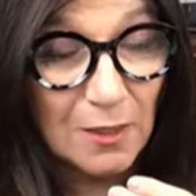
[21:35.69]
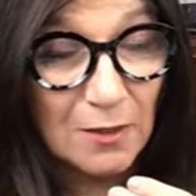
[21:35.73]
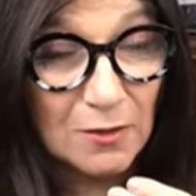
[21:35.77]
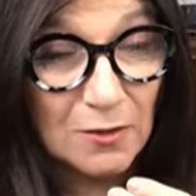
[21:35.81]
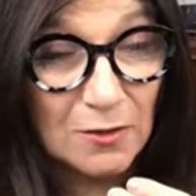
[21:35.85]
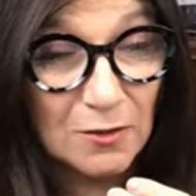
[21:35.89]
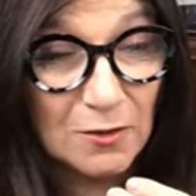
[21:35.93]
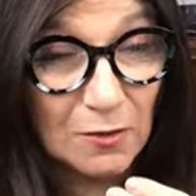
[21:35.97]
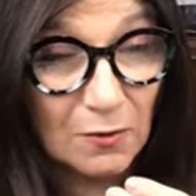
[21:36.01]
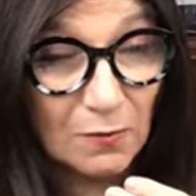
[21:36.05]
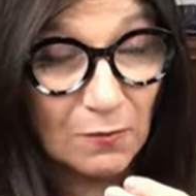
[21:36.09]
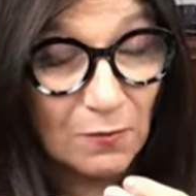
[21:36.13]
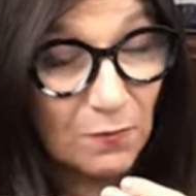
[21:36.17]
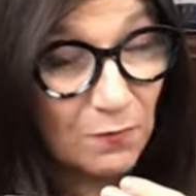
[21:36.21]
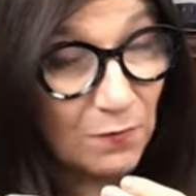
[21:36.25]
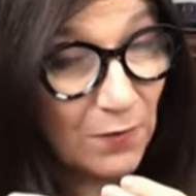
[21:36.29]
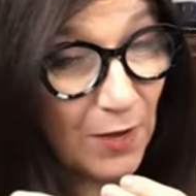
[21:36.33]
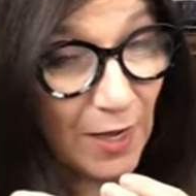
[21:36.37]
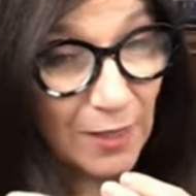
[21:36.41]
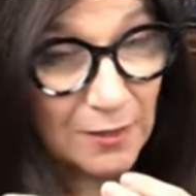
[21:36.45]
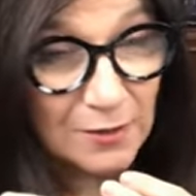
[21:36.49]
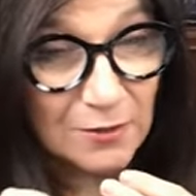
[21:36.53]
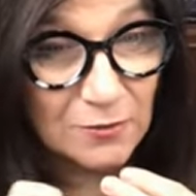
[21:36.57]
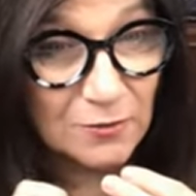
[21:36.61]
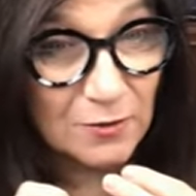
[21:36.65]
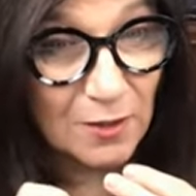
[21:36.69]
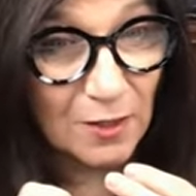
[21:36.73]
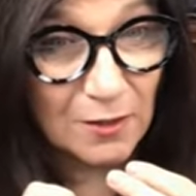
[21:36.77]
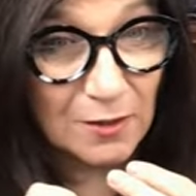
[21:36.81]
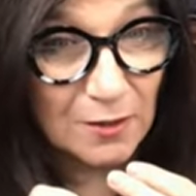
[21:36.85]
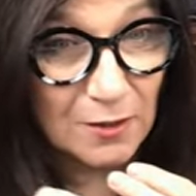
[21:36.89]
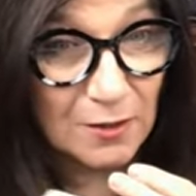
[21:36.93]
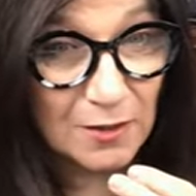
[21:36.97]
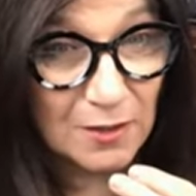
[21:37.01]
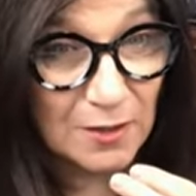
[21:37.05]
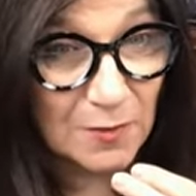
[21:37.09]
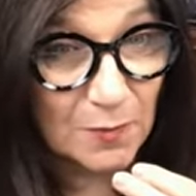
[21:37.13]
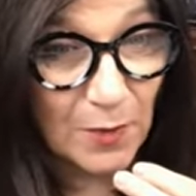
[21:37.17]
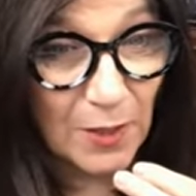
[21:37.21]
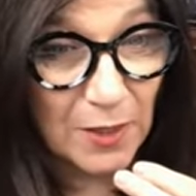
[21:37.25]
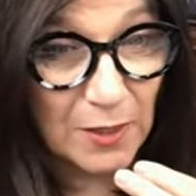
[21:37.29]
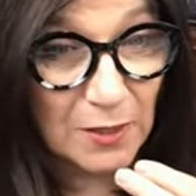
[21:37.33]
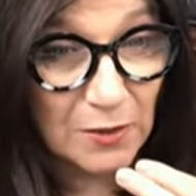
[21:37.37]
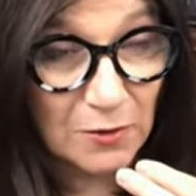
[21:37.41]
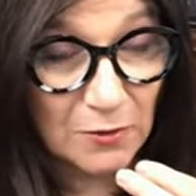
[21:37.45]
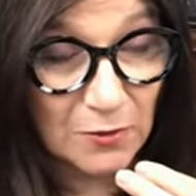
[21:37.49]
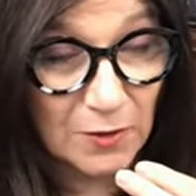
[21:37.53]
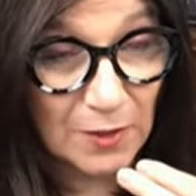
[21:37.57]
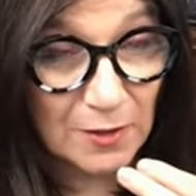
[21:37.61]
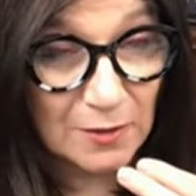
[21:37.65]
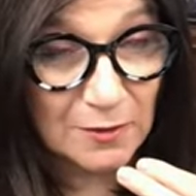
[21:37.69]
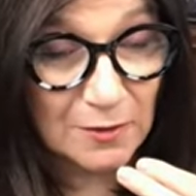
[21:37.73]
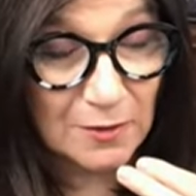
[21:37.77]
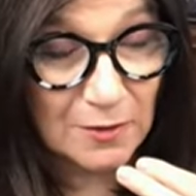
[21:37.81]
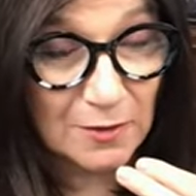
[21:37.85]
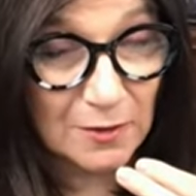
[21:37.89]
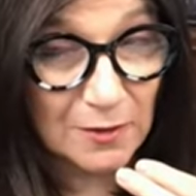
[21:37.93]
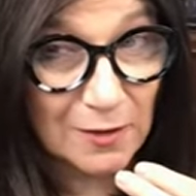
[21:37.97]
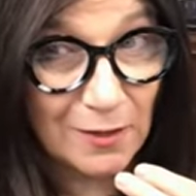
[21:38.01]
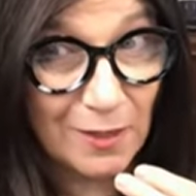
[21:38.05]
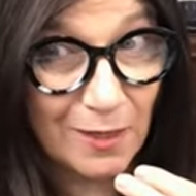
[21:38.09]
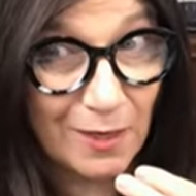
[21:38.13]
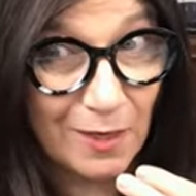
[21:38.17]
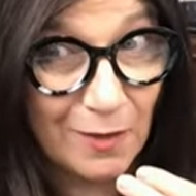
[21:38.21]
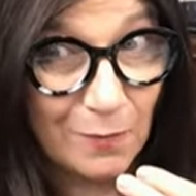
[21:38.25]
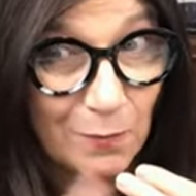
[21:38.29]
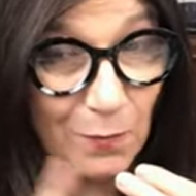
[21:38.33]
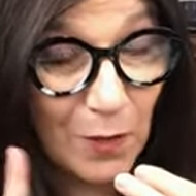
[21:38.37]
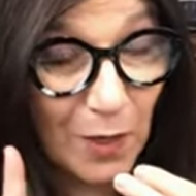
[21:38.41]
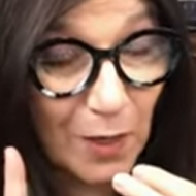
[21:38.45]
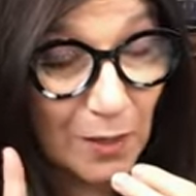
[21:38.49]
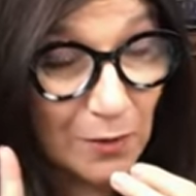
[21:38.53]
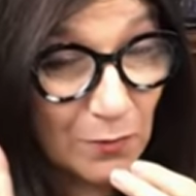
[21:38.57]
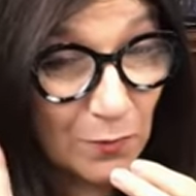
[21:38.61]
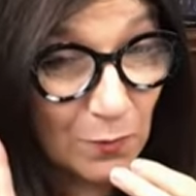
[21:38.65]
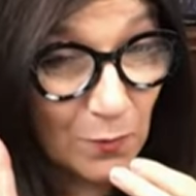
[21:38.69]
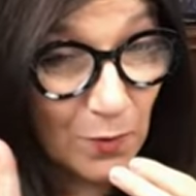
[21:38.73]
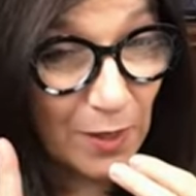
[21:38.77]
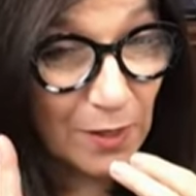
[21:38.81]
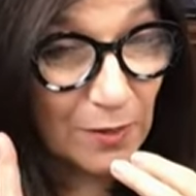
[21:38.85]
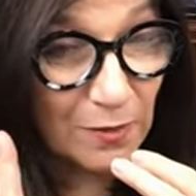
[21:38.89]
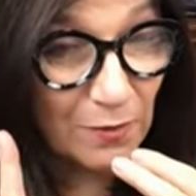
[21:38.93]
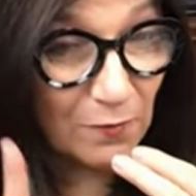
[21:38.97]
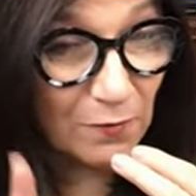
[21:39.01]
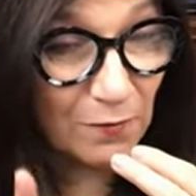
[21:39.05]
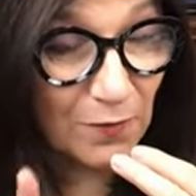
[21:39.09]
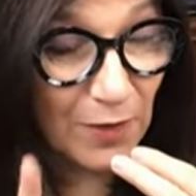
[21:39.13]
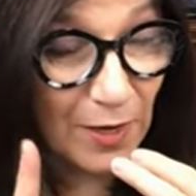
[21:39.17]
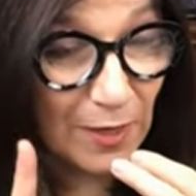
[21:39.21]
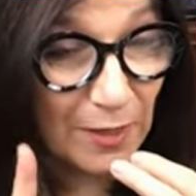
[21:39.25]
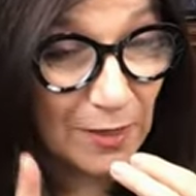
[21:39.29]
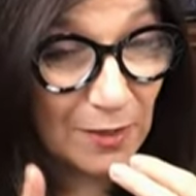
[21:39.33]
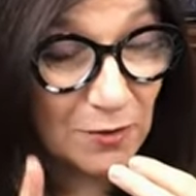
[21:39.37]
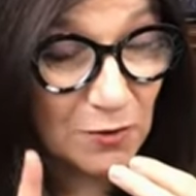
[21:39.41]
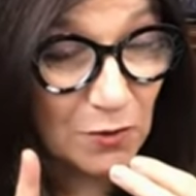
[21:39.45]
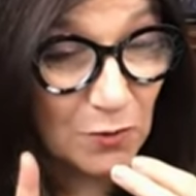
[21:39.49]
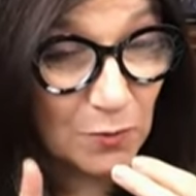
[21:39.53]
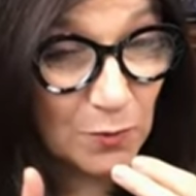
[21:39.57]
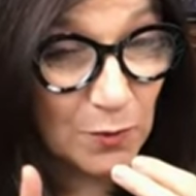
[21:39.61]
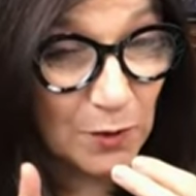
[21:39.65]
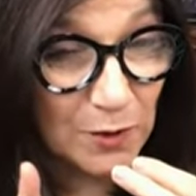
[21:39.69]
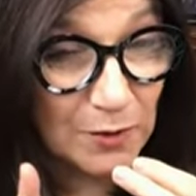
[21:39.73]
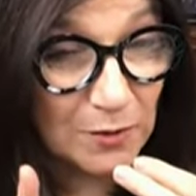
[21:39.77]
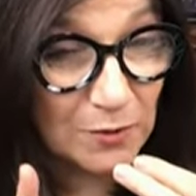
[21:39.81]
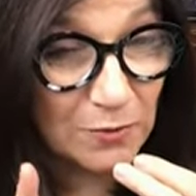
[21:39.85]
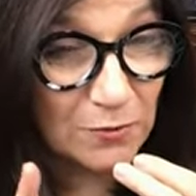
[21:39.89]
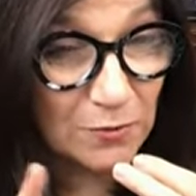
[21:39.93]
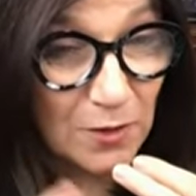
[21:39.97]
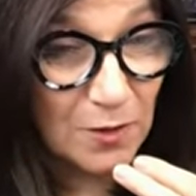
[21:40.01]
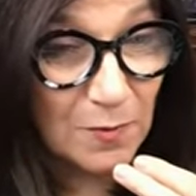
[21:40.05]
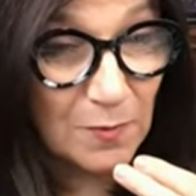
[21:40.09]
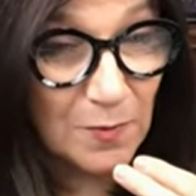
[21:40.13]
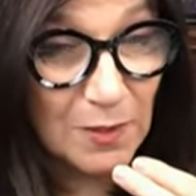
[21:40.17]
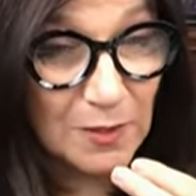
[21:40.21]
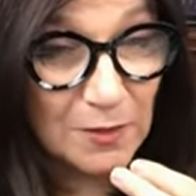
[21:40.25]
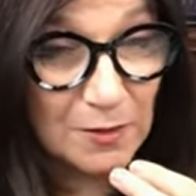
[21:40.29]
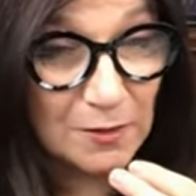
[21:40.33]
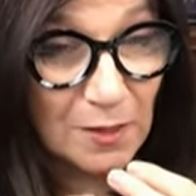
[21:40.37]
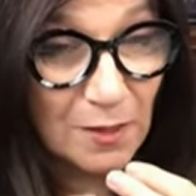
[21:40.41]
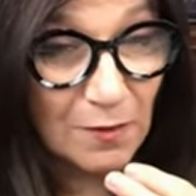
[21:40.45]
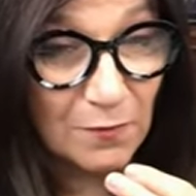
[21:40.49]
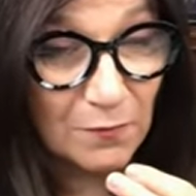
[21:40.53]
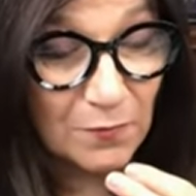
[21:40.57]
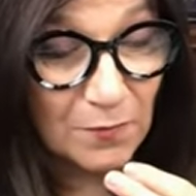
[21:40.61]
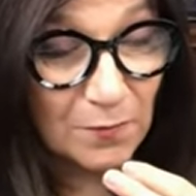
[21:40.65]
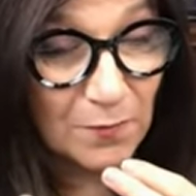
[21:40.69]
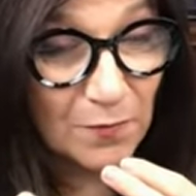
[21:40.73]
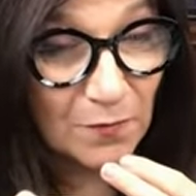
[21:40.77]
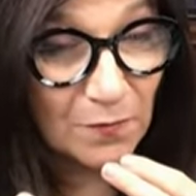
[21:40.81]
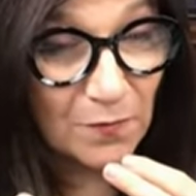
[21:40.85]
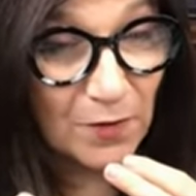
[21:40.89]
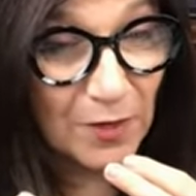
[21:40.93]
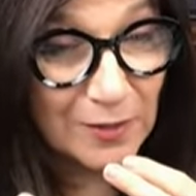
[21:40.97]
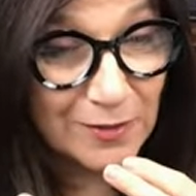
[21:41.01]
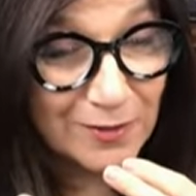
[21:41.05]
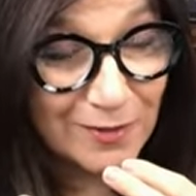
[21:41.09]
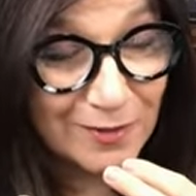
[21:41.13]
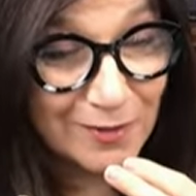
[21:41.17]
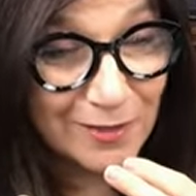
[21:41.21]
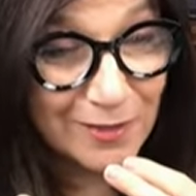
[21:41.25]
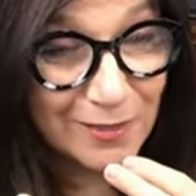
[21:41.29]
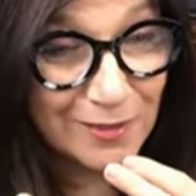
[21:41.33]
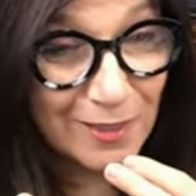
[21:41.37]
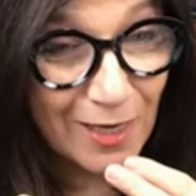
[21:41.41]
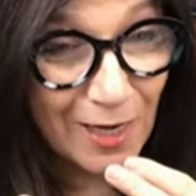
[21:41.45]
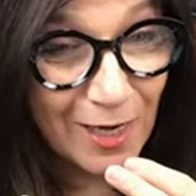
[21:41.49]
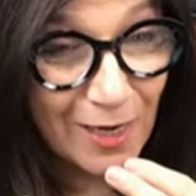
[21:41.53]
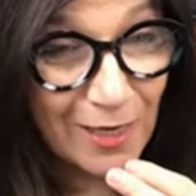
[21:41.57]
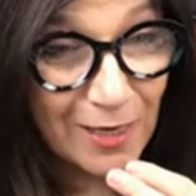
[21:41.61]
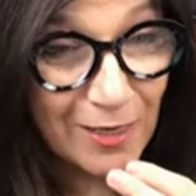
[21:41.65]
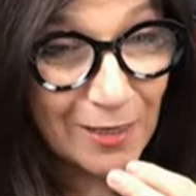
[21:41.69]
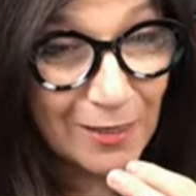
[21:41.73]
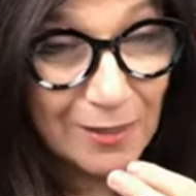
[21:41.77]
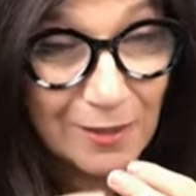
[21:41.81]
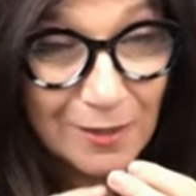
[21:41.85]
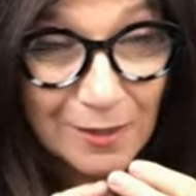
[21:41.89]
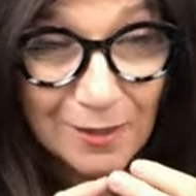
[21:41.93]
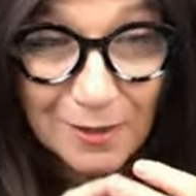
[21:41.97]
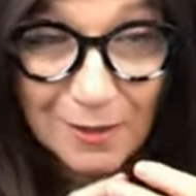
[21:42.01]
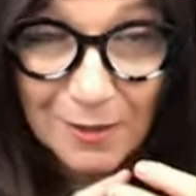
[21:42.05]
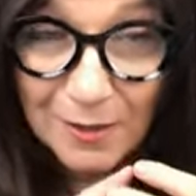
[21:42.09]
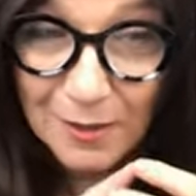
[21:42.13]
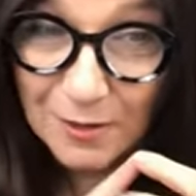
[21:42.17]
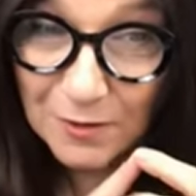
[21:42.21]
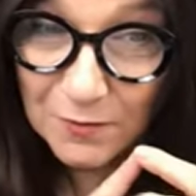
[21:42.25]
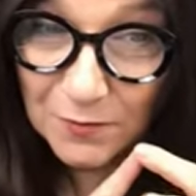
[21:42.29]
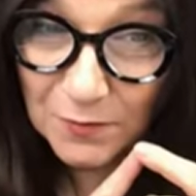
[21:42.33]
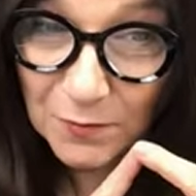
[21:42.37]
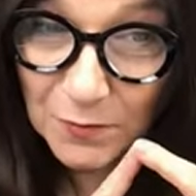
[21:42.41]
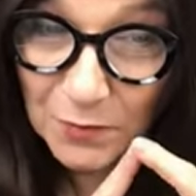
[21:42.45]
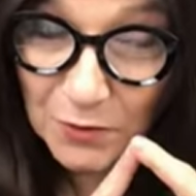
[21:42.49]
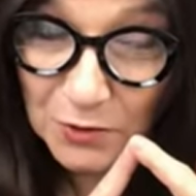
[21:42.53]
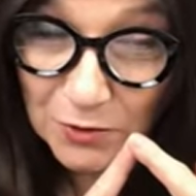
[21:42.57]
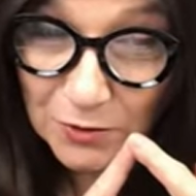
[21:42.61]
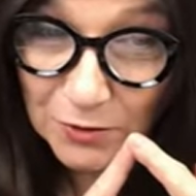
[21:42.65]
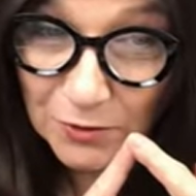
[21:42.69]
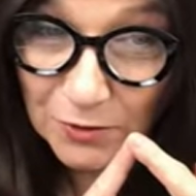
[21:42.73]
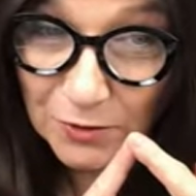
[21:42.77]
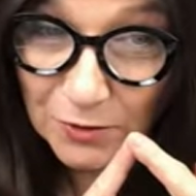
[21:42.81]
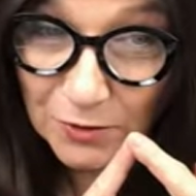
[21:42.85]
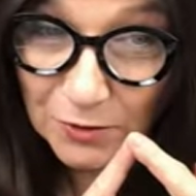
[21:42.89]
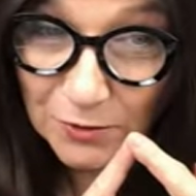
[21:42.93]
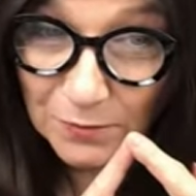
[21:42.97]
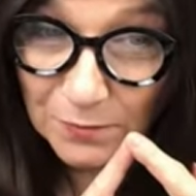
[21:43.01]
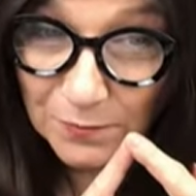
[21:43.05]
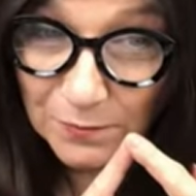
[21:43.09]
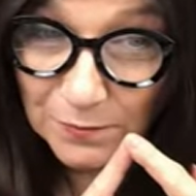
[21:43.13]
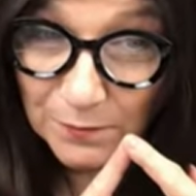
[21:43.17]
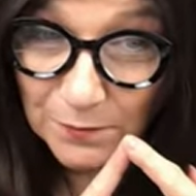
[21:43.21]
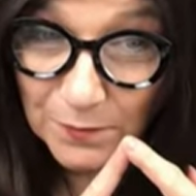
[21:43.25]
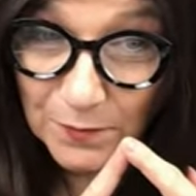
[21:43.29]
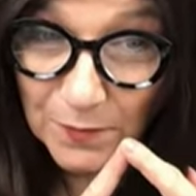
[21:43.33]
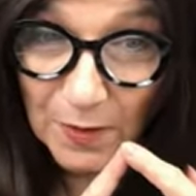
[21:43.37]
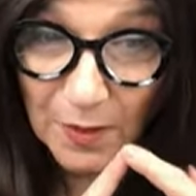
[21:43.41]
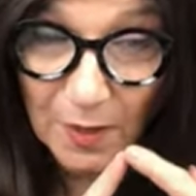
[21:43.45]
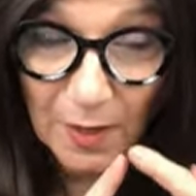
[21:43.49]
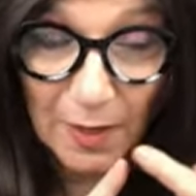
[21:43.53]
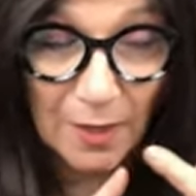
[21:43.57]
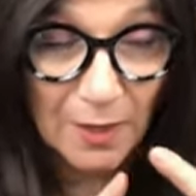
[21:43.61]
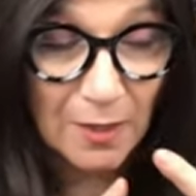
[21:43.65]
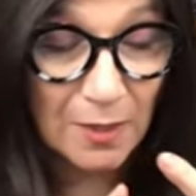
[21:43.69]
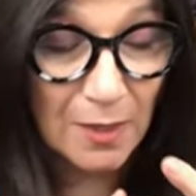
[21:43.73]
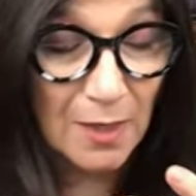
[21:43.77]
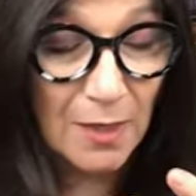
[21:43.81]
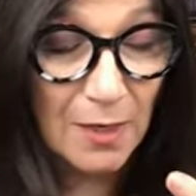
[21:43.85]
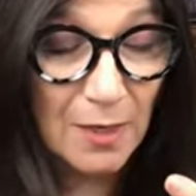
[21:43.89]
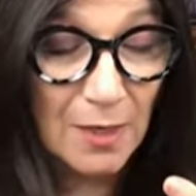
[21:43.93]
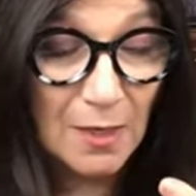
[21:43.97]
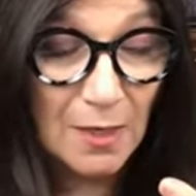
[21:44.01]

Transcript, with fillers: So fats are not going to spike your insulin. And by the way, the fat in your bloodstream is not from the fats in the diet, it's from the sugar. Okay.